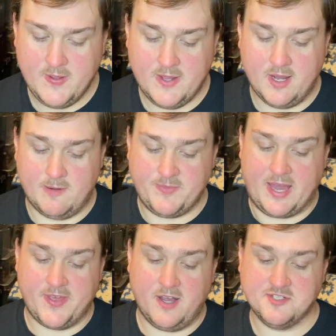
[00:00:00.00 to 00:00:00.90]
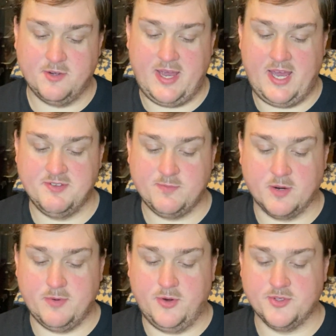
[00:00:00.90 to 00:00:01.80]
Now they also have smart
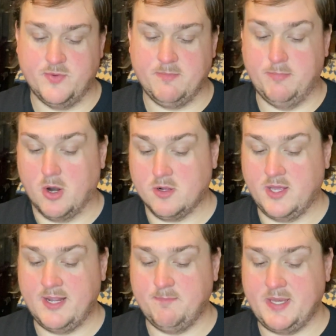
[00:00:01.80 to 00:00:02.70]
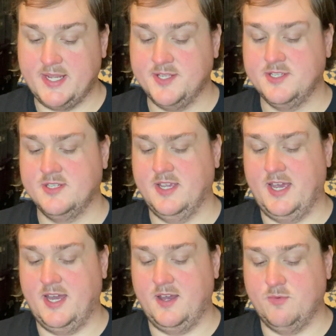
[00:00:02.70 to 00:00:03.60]
bowls with barley and beans
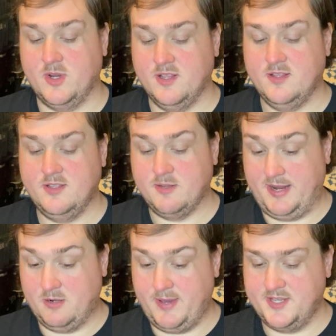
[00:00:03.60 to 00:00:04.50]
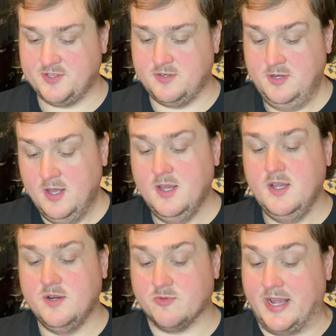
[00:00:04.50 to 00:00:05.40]
with tomato basil,
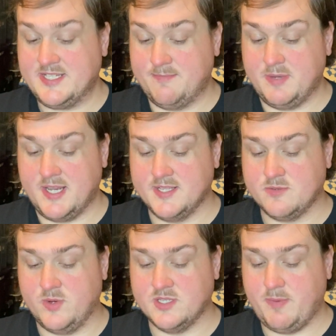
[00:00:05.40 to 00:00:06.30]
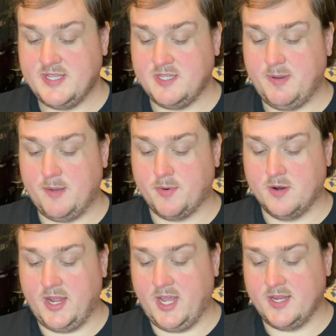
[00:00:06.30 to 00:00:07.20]
rice and beans with spicy pepper,
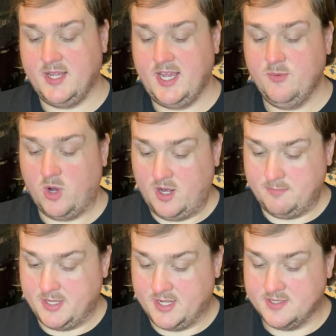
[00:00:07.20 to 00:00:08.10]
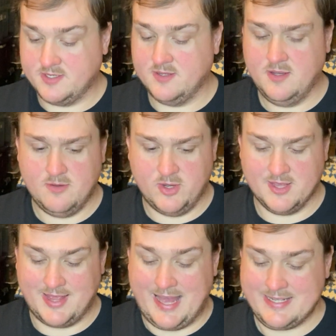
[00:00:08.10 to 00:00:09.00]
and quinoa and beans with
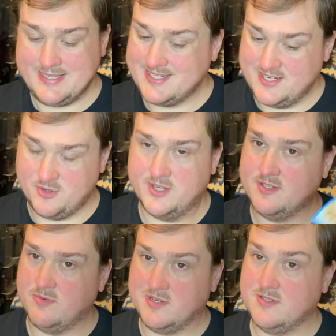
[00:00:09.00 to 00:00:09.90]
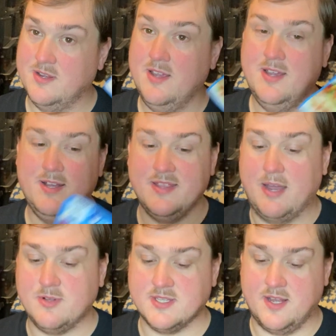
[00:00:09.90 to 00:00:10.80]
Latin citrus, which that
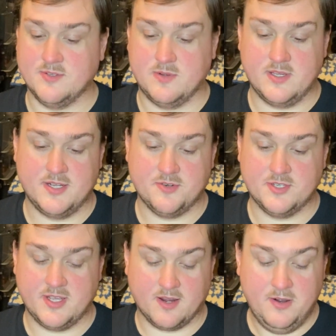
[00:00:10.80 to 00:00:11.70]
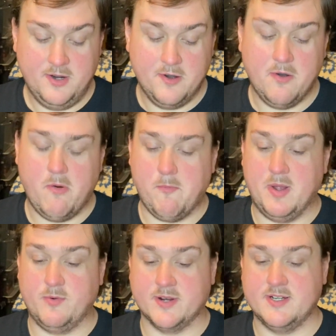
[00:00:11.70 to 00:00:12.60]
one sounds really interesting.
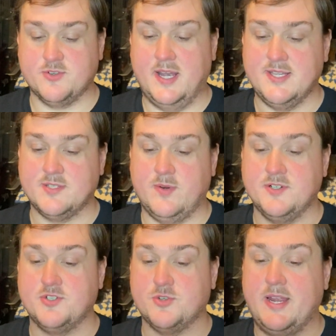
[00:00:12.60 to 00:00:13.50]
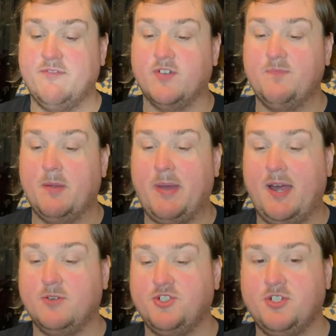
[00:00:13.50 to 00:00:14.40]
But we're going to try this one straight from the
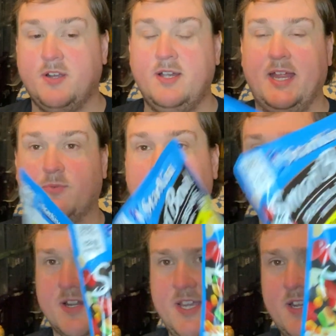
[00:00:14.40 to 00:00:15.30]
pouch, and we're not going to heat